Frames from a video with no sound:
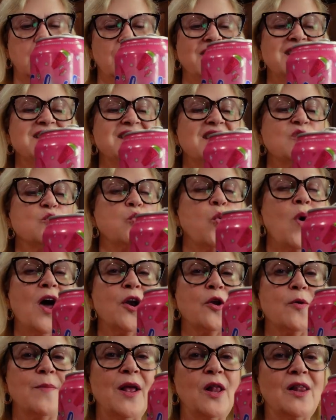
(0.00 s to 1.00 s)
This is
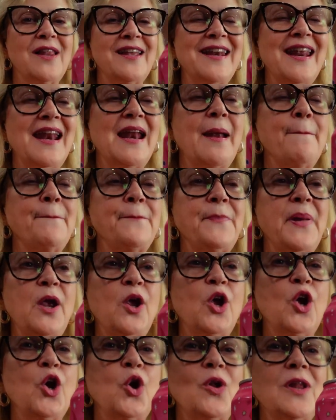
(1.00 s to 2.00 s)
watermelon and it
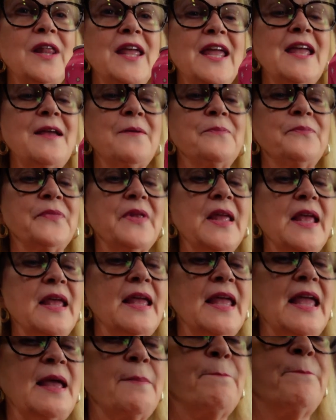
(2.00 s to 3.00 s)
barely
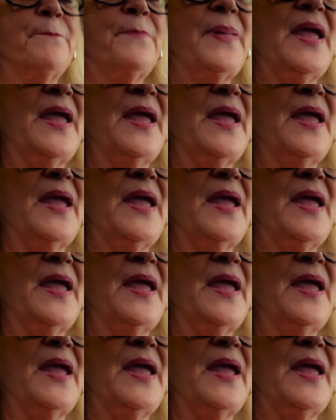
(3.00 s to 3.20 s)
it